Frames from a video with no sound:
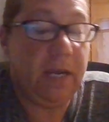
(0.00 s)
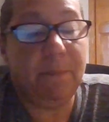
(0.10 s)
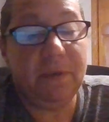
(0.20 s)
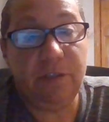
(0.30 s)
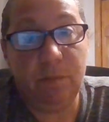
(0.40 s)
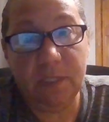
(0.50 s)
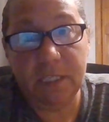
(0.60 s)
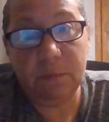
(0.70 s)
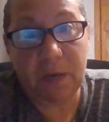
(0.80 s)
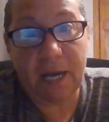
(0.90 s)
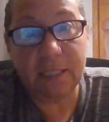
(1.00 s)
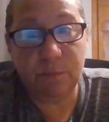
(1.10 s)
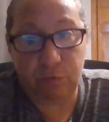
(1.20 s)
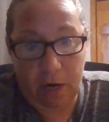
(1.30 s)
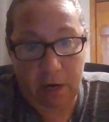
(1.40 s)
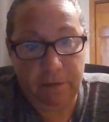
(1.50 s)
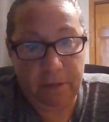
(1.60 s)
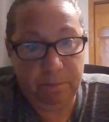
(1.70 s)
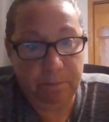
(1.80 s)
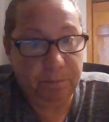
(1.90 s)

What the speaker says: happened to Mrs. Potts private.